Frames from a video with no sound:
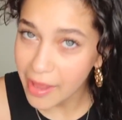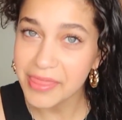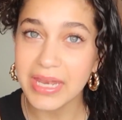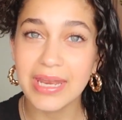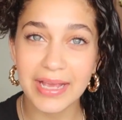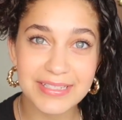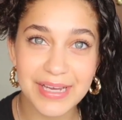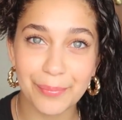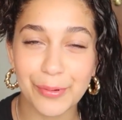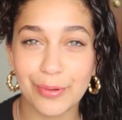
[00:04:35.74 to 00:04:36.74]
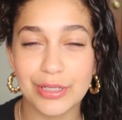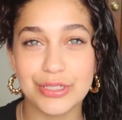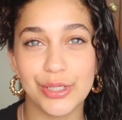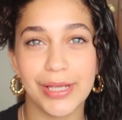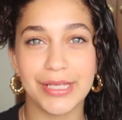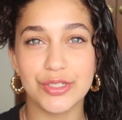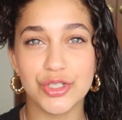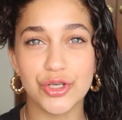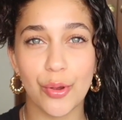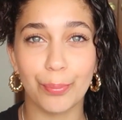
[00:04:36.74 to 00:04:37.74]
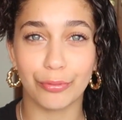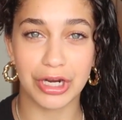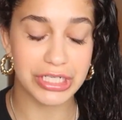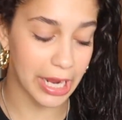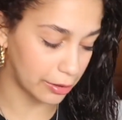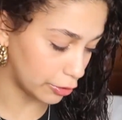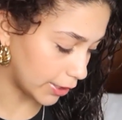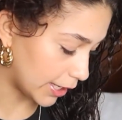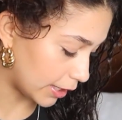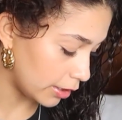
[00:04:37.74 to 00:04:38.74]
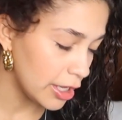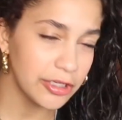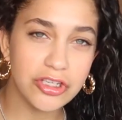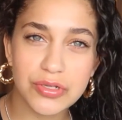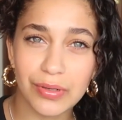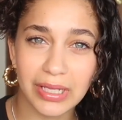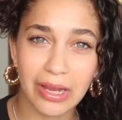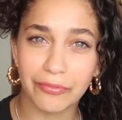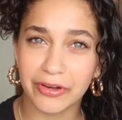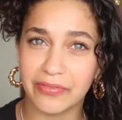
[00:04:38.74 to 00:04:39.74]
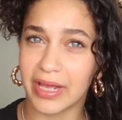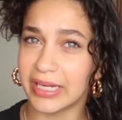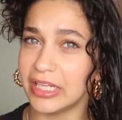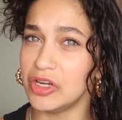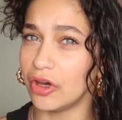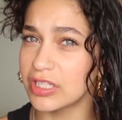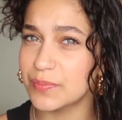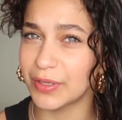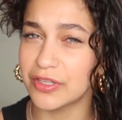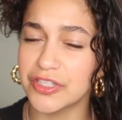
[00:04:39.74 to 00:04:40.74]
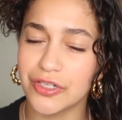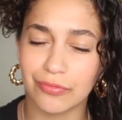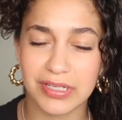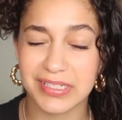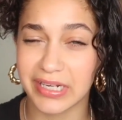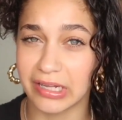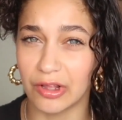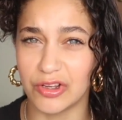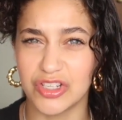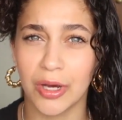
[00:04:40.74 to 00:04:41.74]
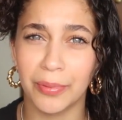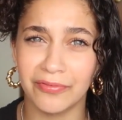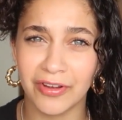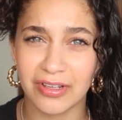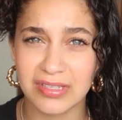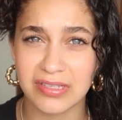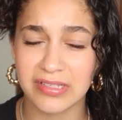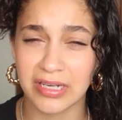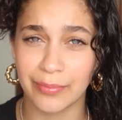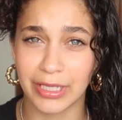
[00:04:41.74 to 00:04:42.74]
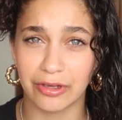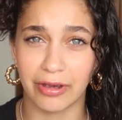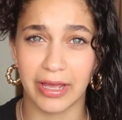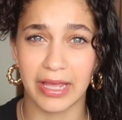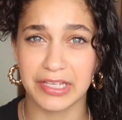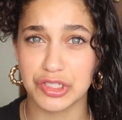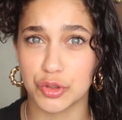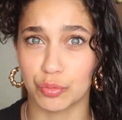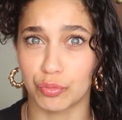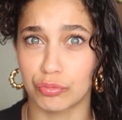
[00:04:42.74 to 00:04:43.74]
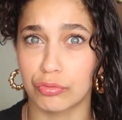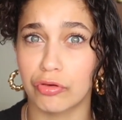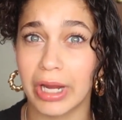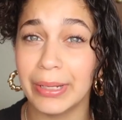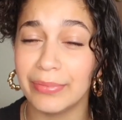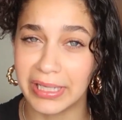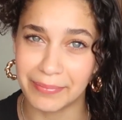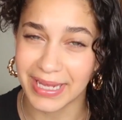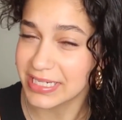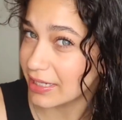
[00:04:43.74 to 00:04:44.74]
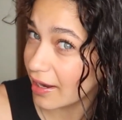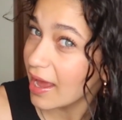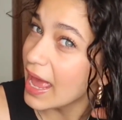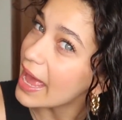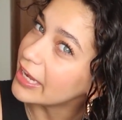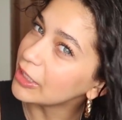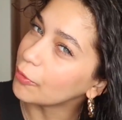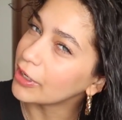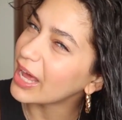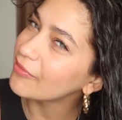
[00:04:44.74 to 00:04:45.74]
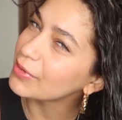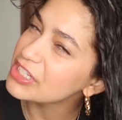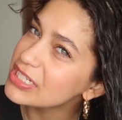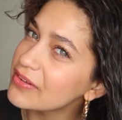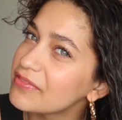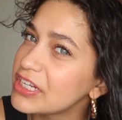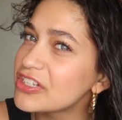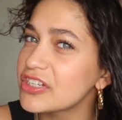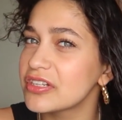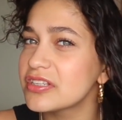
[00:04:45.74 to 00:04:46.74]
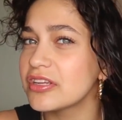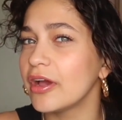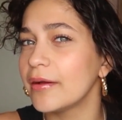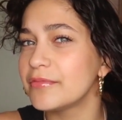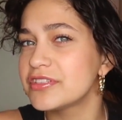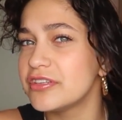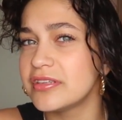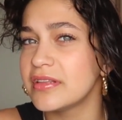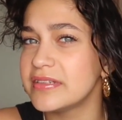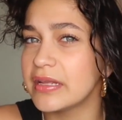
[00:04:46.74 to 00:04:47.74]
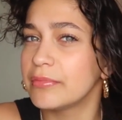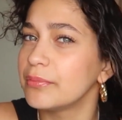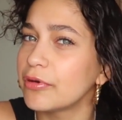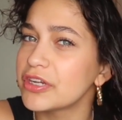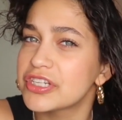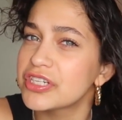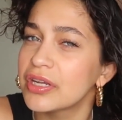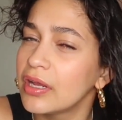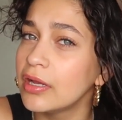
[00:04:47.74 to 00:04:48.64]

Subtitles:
And the next step you want to do is to brush out your hair. You just want to get rid of any knots because you don't want to style on top of knots. This is going to make your hair extremely matted and you won't have much definition. So I'm just using the Denman brush.